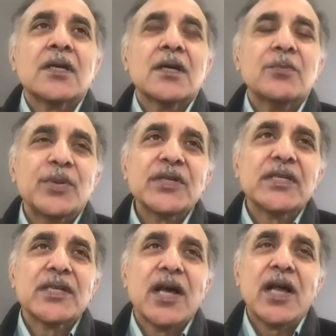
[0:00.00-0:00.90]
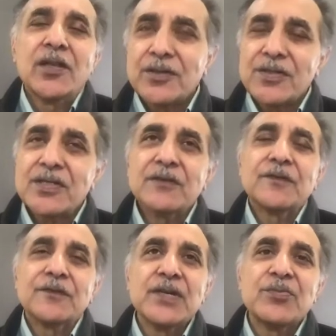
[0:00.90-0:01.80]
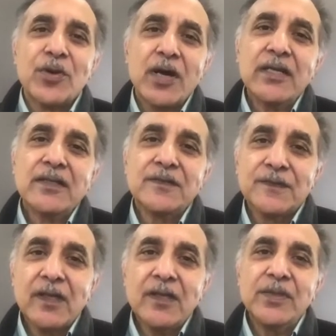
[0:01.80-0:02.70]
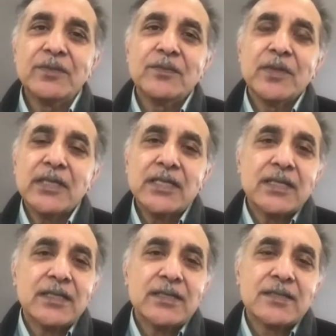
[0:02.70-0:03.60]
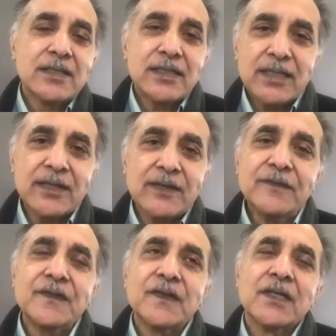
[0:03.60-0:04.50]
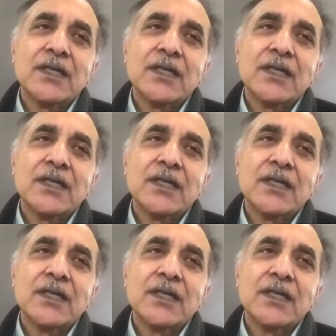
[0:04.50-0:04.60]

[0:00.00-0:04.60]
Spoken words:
$1 billion of free product development money is a gift.